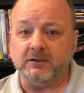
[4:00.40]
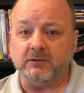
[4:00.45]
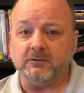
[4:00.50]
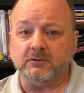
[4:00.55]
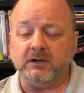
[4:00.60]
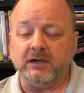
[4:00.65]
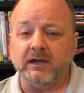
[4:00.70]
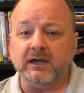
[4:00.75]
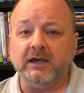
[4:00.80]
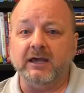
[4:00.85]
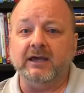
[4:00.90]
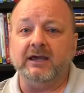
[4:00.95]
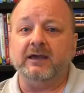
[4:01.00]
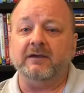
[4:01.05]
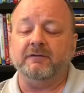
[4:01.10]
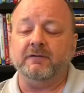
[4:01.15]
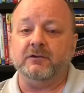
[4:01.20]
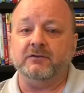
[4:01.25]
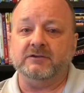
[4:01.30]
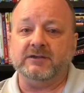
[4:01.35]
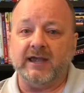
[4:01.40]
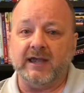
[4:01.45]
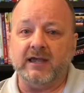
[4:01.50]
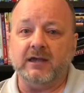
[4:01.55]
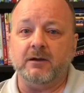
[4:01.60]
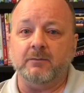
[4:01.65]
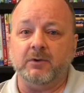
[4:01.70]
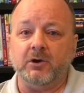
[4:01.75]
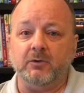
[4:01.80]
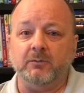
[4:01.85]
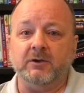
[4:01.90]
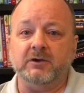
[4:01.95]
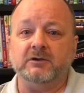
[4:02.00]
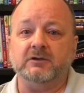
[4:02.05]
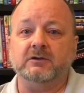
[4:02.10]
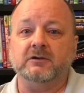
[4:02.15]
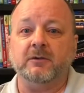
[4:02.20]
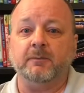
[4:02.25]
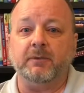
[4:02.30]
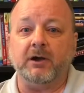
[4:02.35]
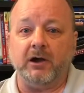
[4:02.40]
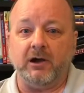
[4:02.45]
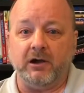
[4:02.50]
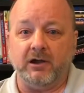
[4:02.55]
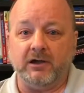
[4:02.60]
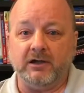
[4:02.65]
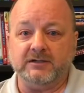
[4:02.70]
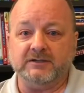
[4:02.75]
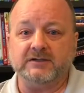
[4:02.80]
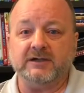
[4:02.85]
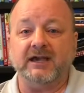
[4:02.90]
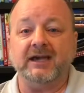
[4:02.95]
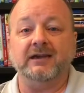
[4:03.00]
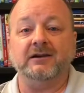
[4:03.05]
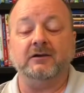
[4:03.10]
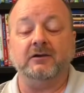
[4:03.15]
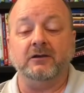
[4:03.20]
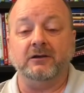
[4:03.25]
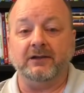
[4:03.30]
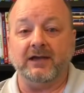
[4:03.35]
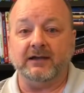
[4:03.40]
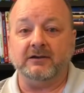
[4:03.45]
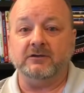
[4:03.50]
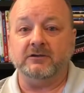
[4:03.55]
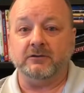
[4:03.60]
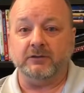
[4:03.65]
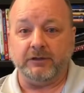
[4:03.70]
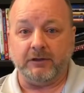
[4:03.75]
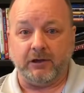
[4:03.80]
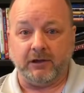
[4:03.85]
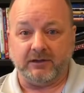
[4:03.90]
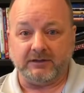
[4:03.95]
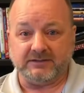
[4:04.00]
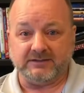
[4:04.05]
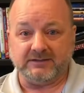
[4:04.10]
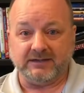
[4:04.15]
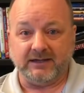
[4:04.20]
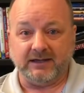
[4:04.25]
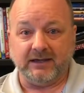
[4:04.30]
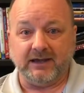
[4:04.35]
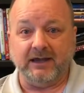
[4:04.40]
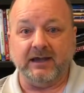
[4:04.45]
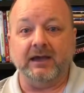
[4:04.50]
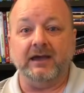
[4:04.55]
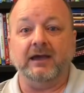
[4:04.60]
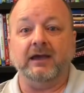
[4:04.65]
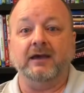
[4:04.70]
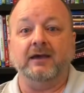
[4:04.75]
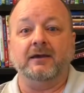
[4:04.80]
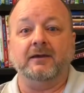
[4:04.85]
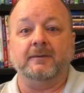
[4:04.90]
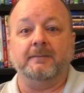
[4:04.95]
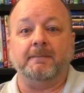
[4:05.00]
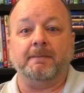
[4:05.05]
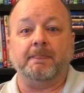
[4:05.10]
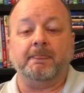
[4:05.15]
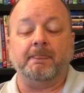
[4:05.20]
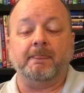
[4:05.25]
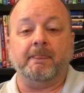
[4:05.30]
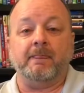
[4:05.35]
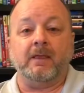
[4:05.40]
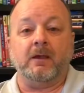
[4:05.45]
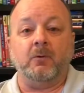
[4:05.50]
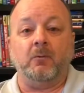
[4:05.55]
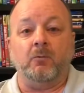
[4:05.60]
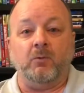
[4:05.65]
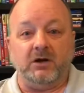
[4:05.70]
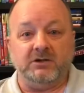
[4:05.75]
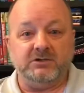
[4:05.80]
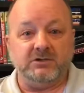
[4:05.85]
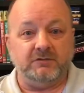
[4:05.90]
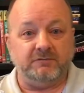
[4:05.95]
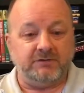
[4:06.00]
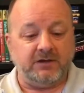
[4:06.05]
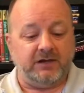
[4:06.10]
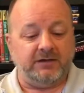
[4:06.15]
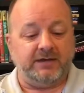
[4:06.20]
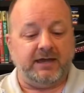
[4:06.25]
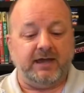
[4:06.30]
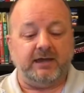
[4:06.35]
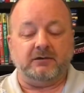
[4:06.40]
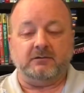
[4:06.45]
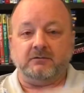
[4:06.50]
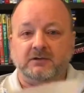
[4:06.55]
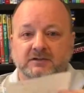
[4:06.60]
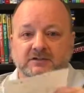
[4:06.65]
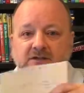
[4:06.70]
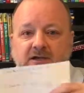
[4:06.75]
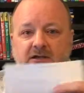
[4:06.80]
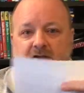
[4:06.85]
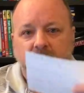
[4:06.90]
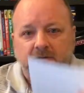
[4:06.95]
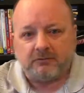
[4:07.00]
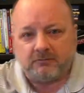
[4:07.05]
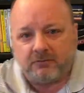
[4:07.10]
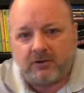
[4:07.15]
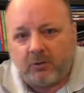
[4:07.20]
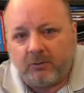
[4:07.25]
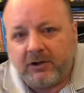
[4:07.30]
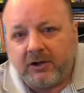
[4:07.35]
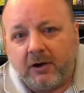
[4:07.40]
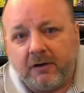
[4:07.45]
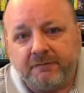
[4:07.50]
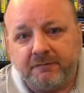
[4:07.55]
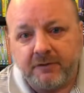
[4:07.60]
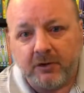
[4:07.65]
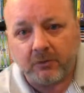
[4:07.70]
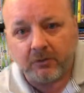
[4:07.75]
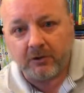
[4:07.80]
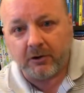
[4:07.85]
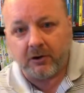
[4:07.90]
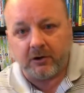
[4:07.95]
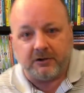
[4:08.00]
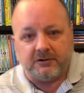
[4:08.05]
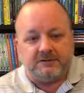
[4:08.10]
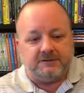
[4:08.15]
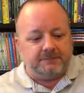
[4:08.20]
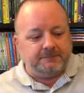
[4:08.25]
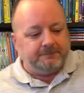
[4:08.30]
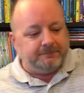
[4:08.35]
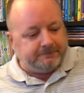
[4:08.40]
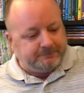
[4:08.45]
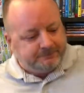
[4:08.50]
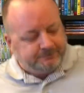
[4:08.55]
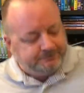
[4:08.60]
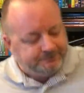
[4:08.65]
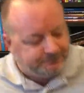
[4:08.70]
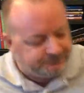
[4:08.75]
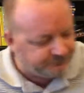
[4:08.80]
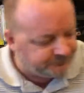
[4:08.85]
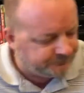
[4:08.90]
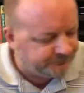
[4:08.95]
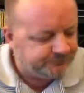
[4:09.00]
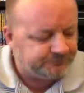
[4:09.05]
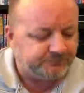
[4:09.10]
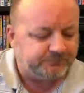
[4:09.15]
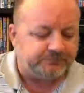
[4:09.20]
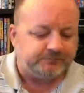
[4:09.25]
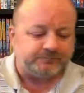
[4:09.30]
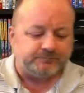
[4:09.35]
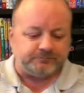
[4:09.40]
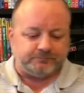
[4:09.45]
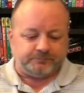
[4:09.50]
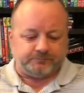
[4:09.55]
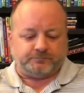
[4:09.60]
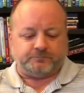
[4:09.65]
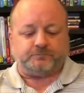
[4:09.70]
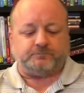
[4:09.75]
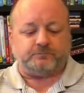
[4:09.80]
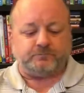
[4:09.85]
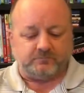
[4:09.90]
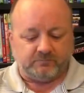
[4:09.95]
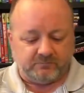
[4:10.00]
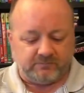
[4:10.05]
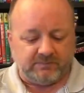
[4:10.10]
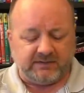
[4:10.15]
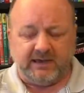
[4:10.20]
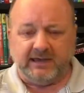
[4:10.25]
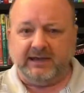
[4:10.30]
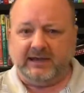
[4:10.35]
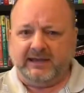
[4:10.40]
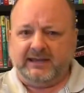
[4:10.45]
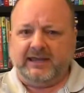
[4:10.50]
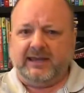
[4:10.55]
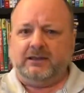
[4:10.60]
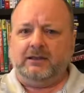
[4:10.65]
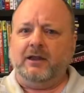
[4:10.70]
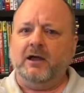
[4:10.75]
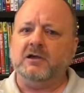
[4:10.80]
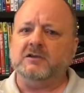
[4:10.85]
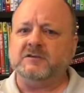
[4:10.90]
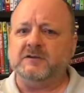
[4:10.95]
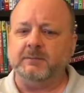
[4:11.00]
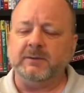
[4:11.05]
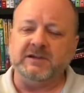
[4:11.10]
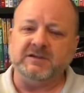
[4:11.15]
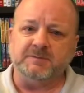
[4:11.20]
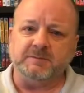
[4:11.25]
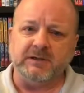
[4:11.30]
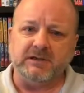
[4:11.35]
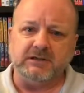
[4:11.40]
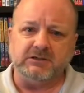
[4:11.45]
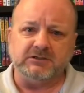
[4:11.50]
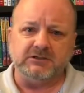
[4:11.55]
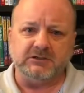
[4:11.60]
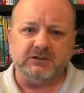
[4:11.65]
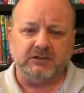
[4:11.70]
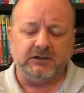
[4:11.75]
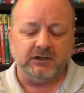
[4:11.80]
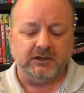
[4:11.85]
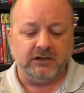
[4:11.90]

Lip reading: you if you take a moment to pause and collect your thoughts. Once you've done that, let's say you're going off note cards, and I get lost in my speech.